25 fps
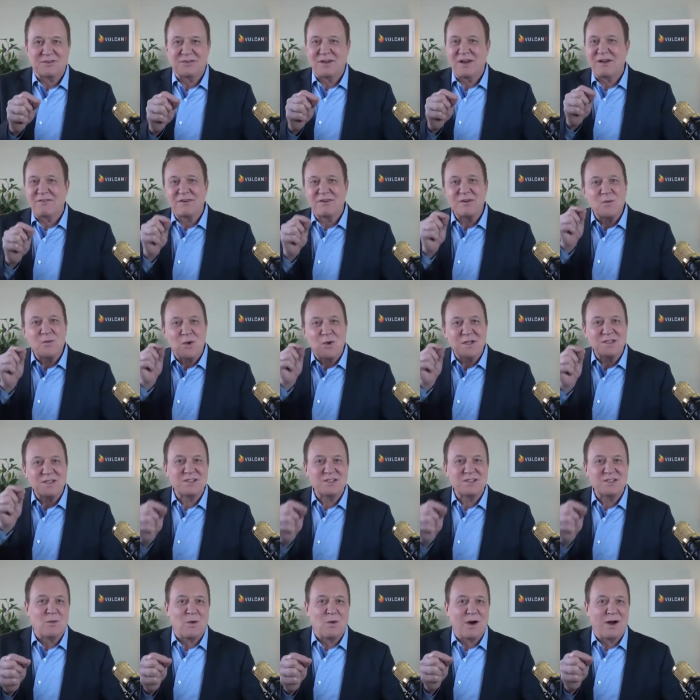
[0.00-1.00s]
And every once
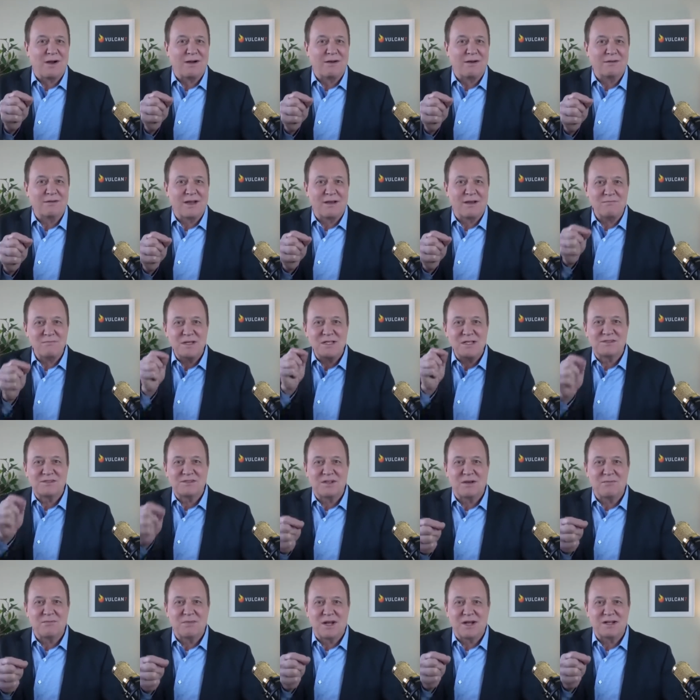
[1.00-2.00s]
in a while, I meet
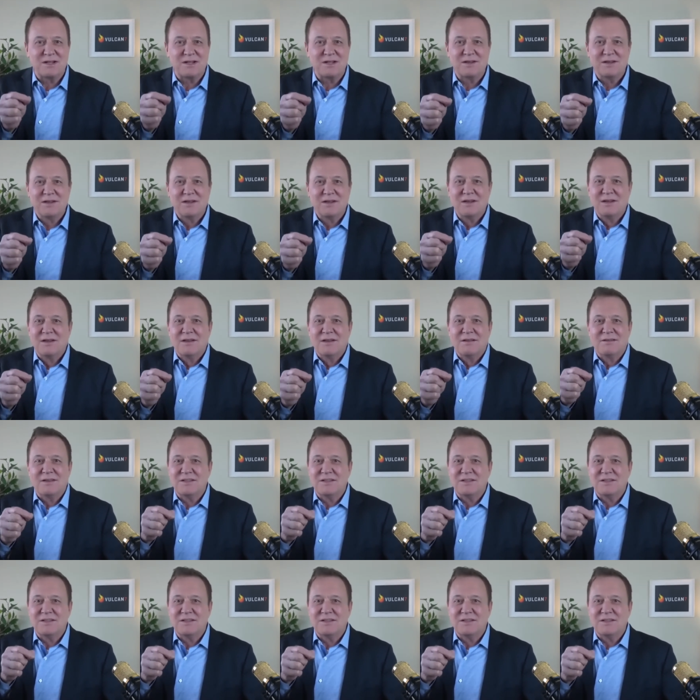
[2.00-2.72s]
somebody that's